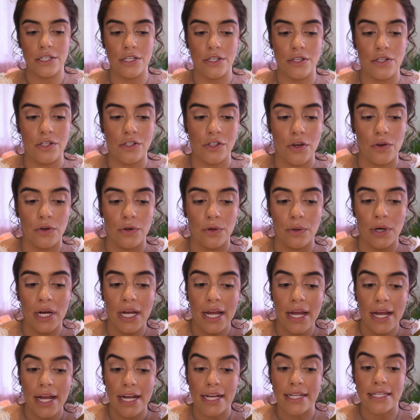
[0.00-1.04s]
to do
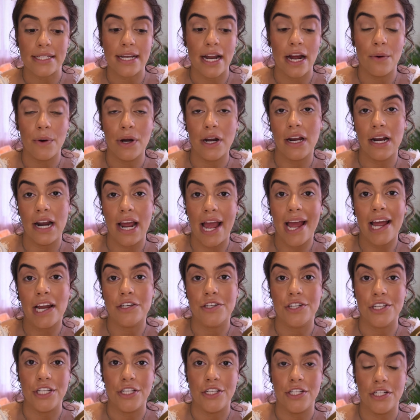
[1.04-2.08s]
is now we're going to
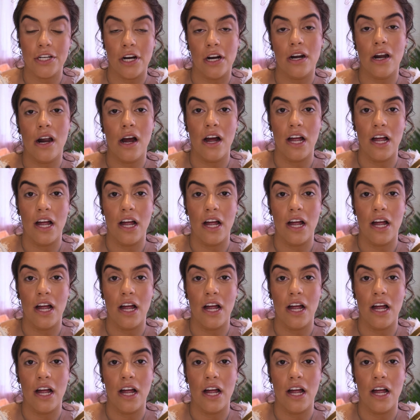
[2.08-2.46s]
actually start